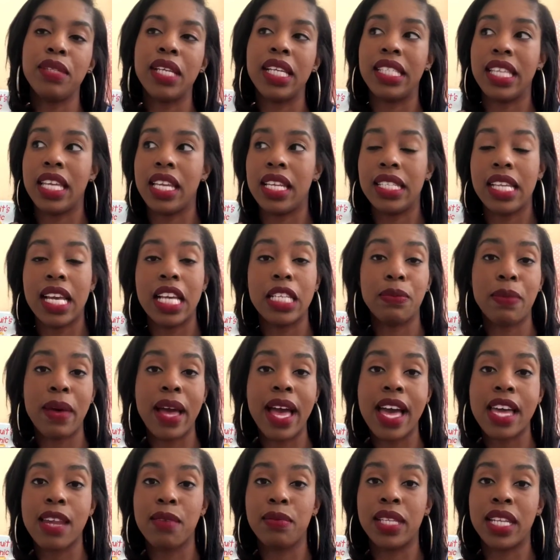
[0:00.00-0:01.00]
I sanitize
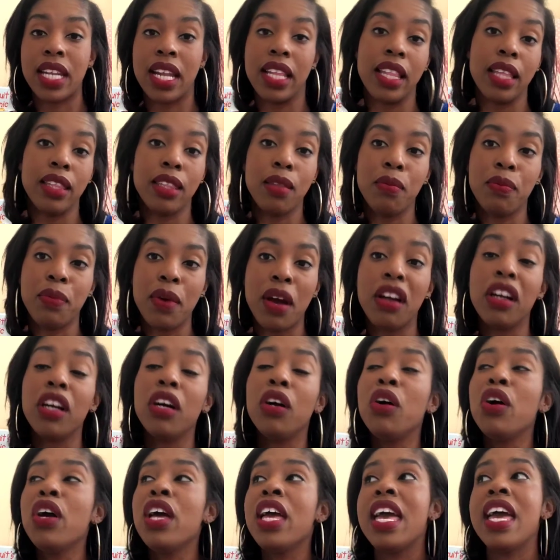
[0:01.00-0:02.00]
my items that I let them
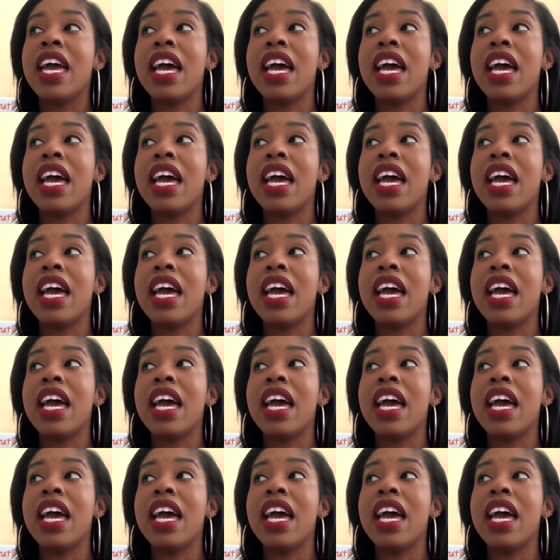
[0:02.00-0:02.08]
borrow,